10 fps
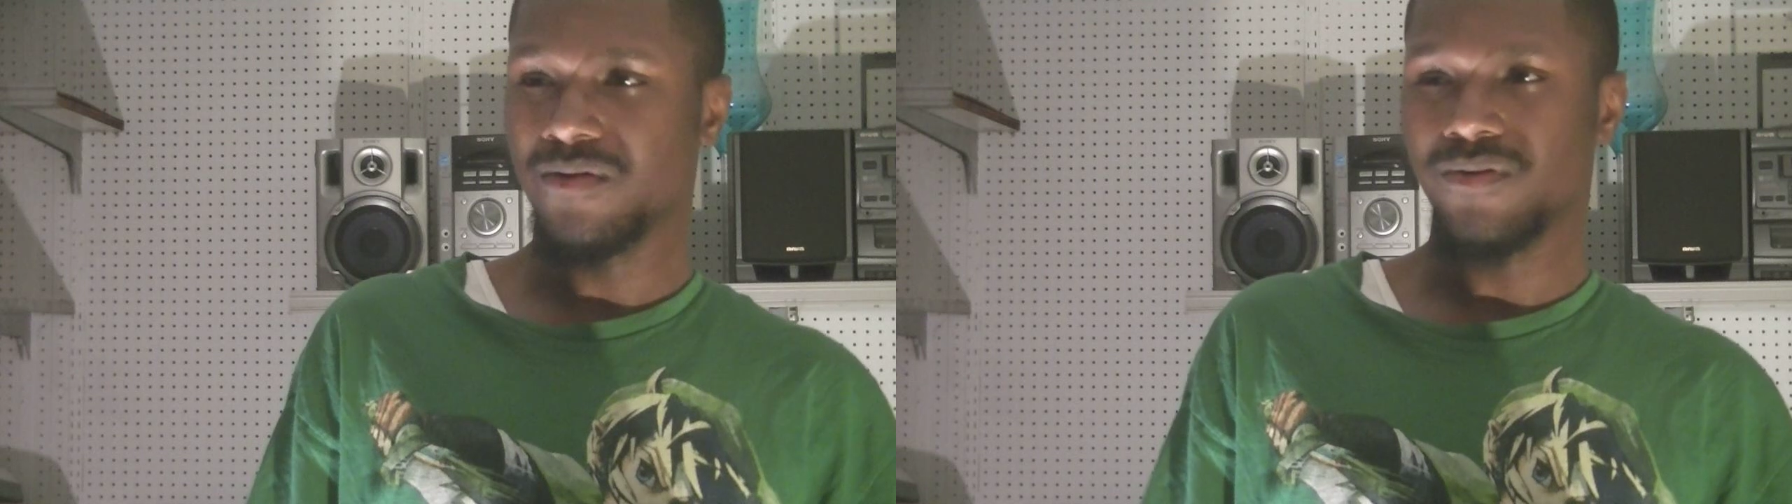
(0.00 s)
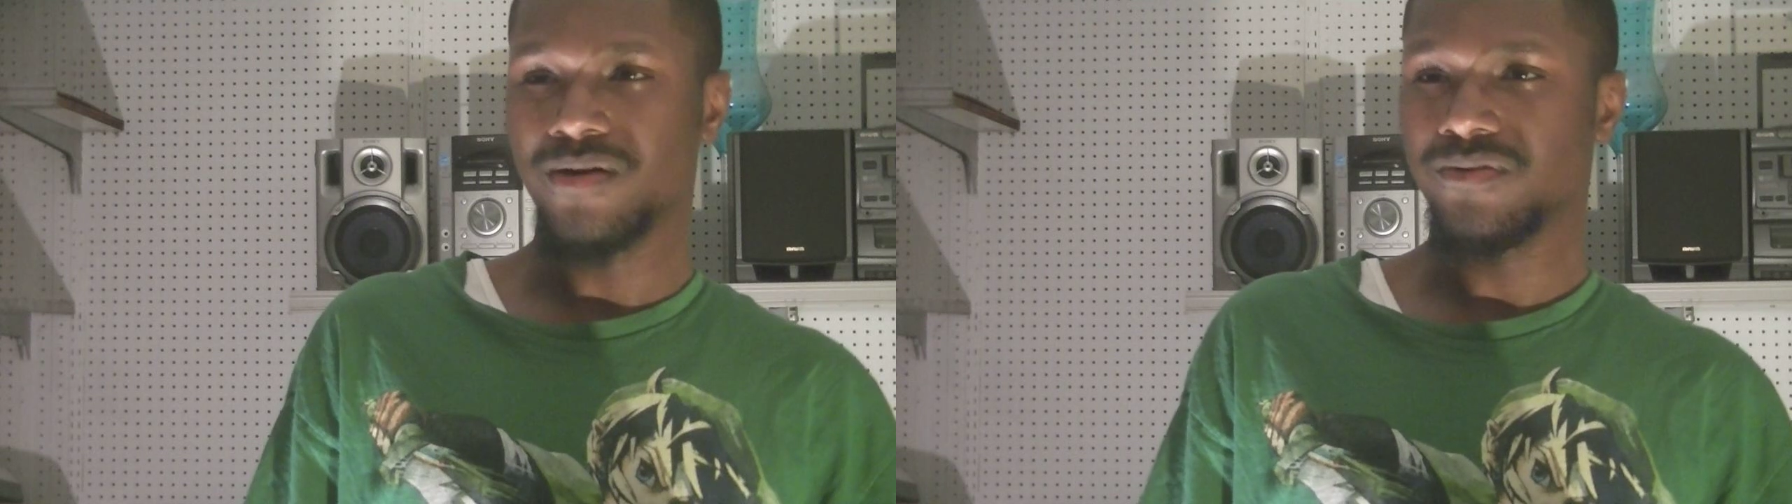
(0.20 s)

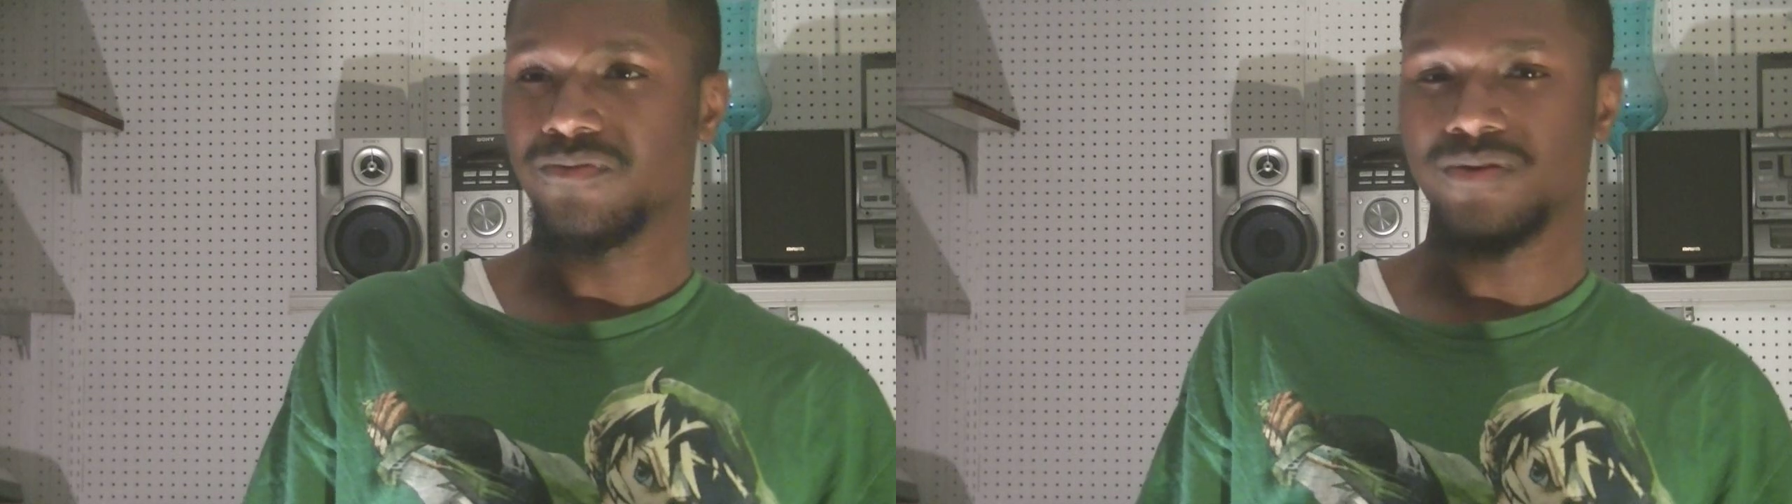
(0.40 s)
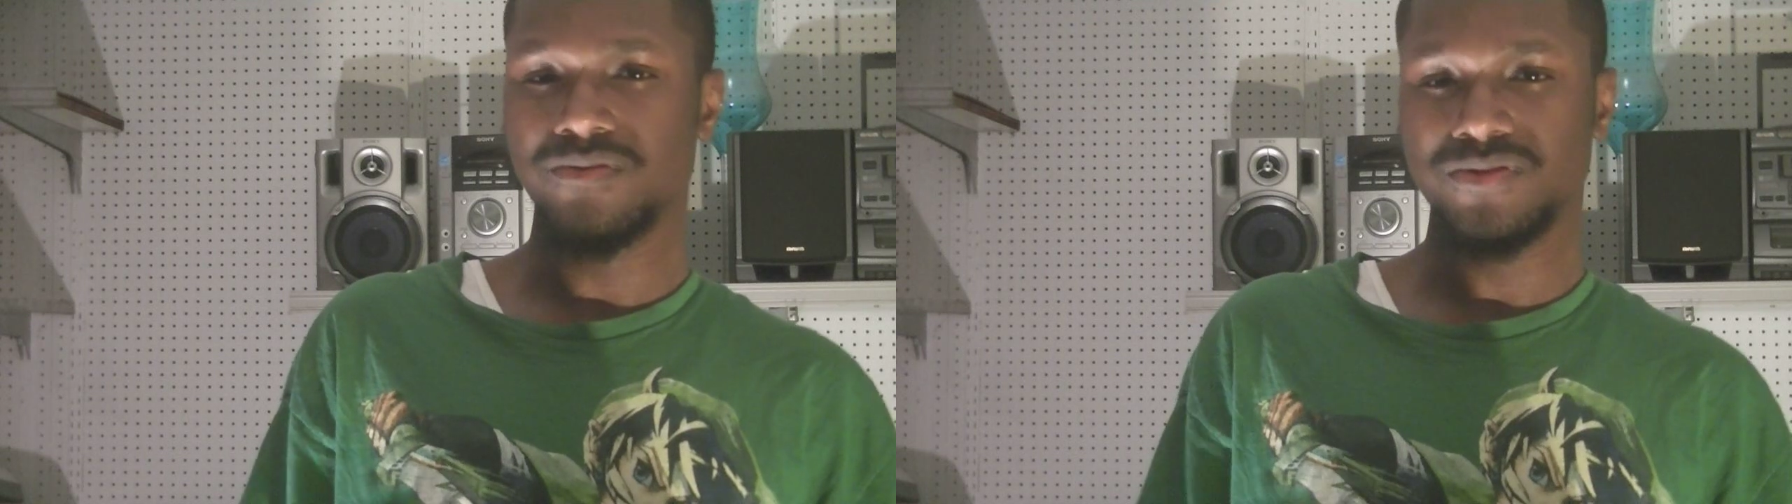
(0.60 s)
Why
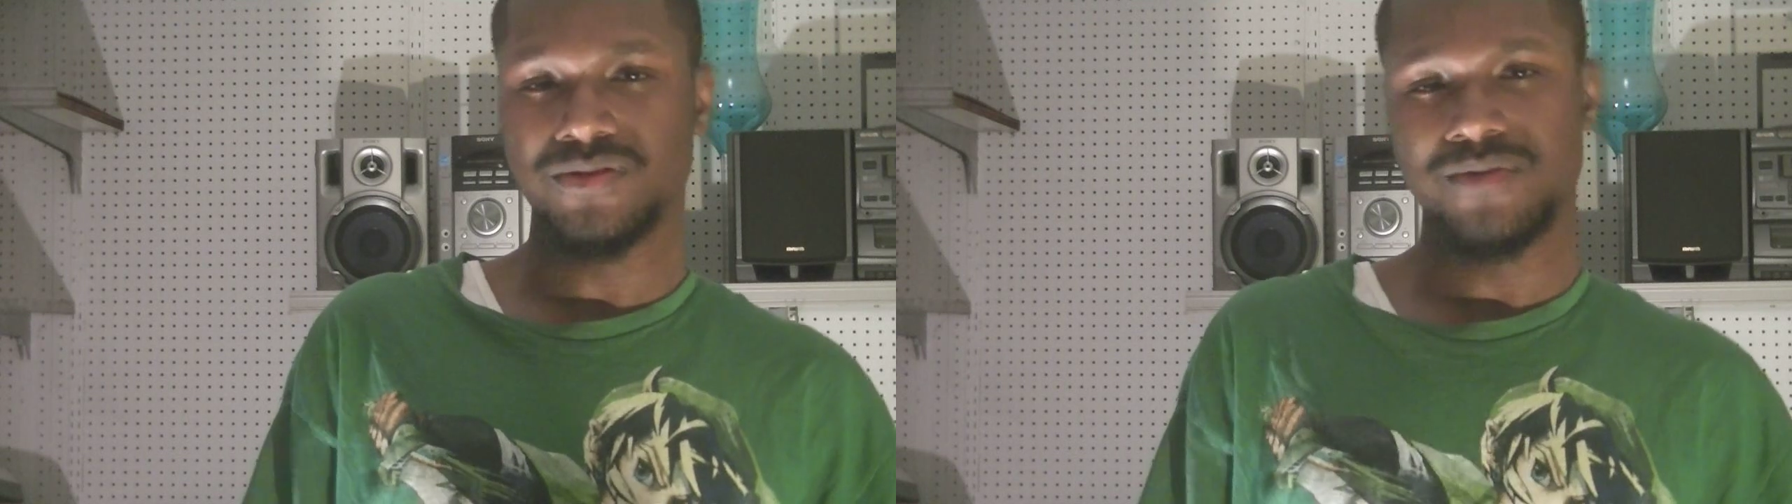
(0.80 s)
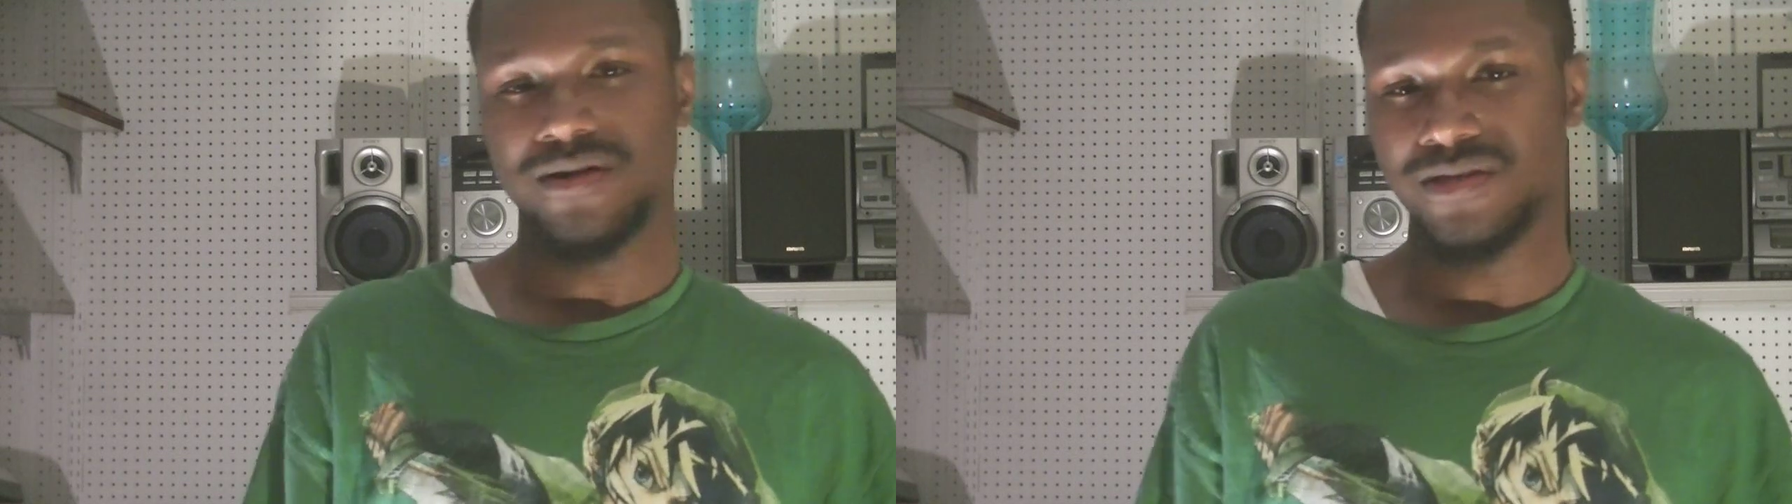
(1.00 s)
was
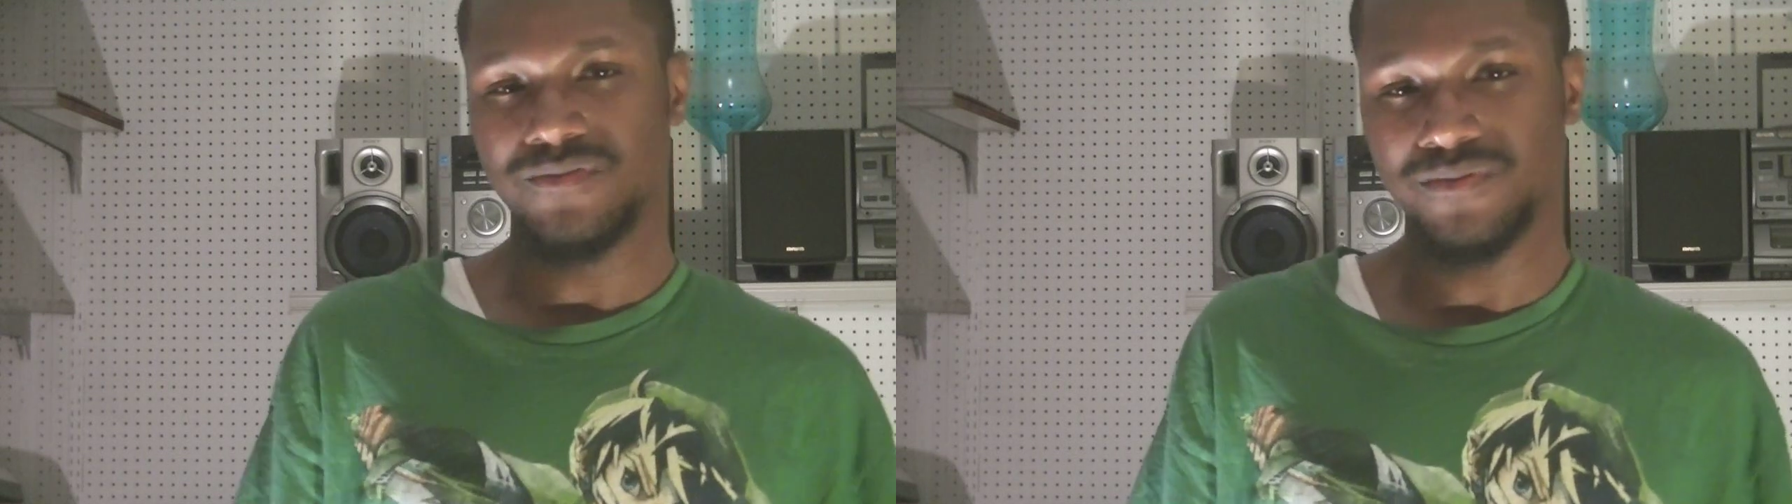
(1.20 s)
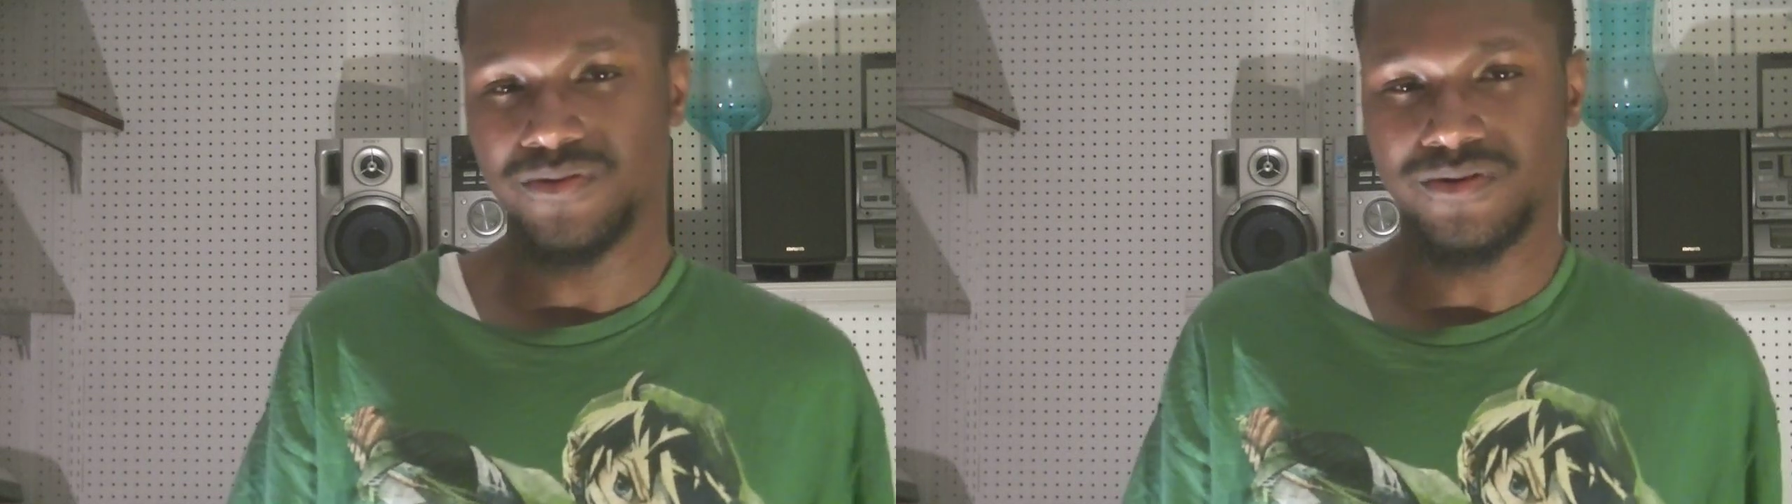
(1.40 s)
the match
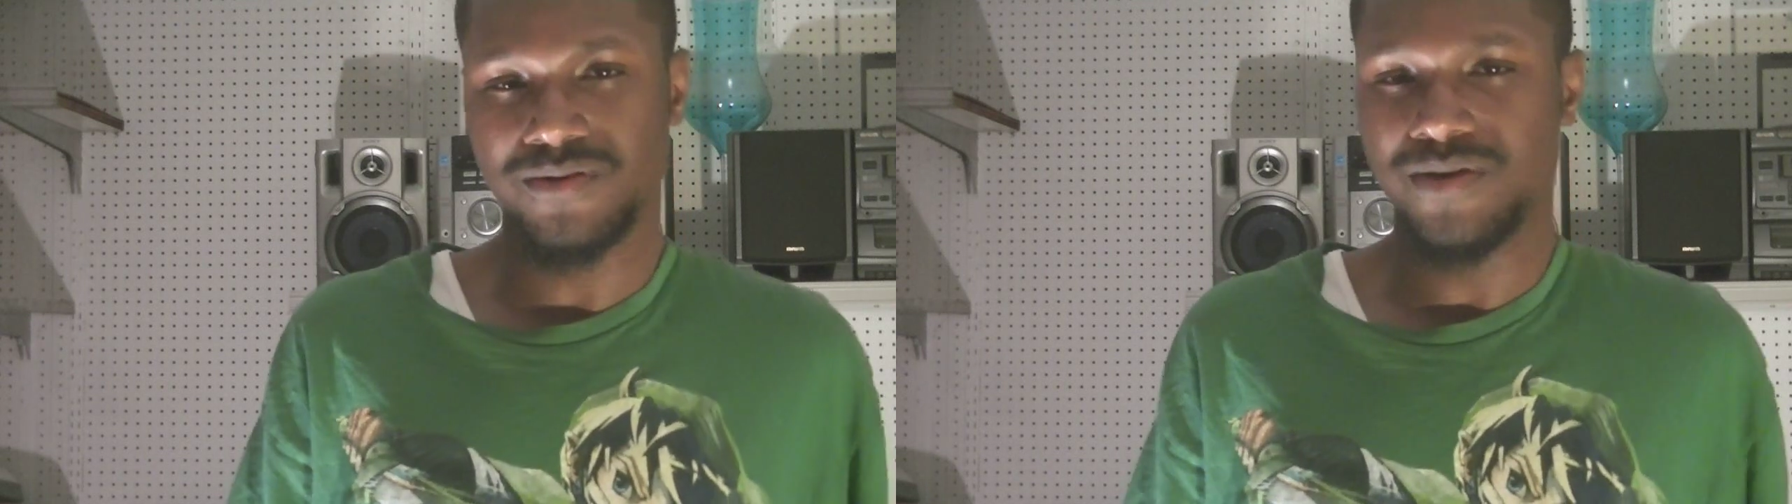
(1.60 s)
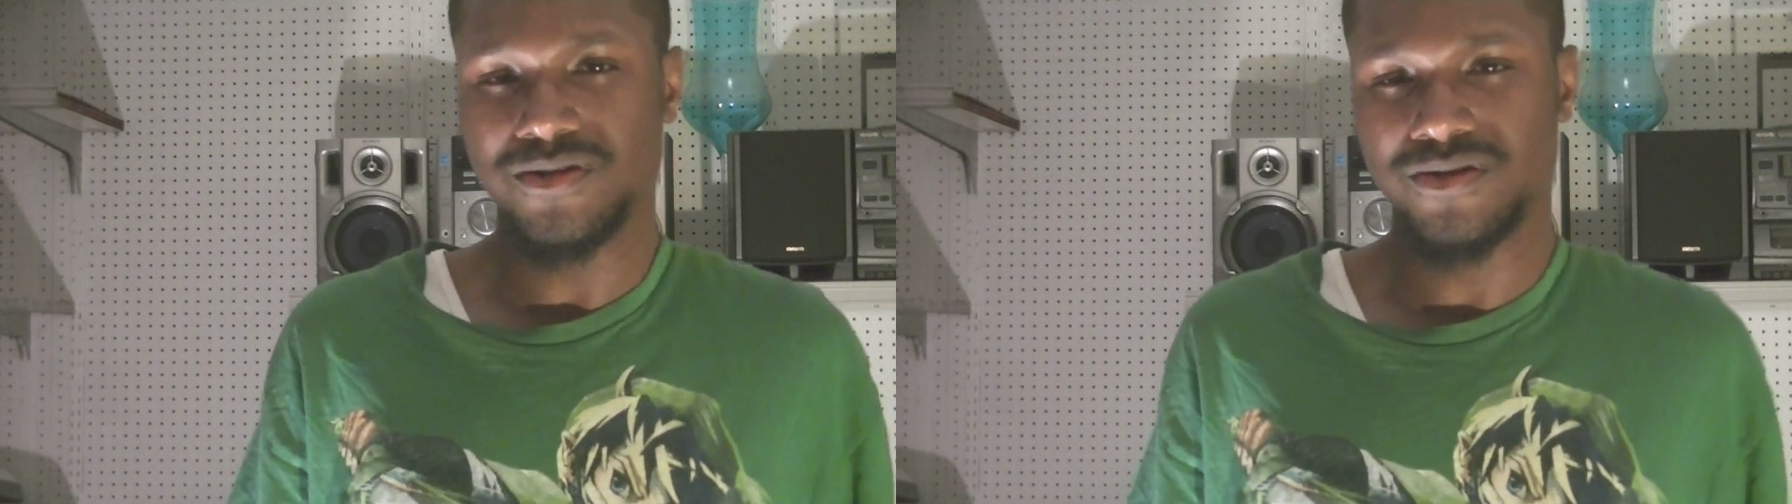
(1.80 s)
even put on the match